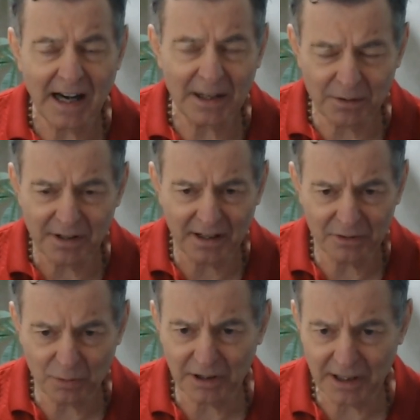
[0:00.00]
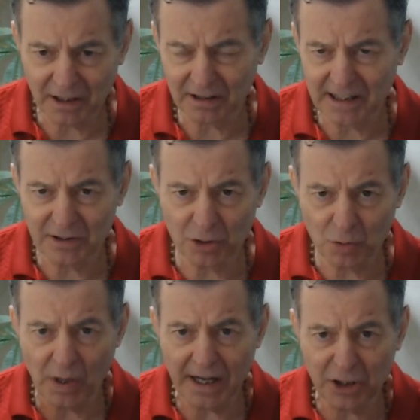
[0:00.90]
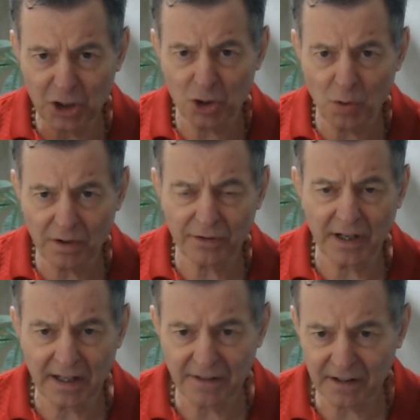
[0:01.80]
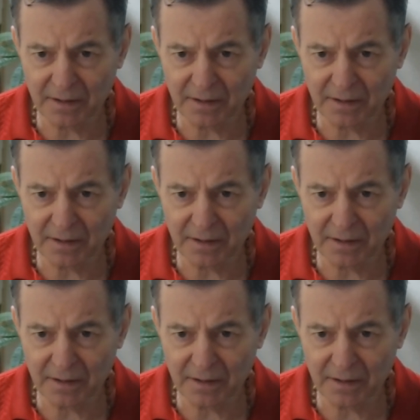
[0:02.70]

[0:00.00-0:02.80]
I don't think it's really going to lead to a cure for anything.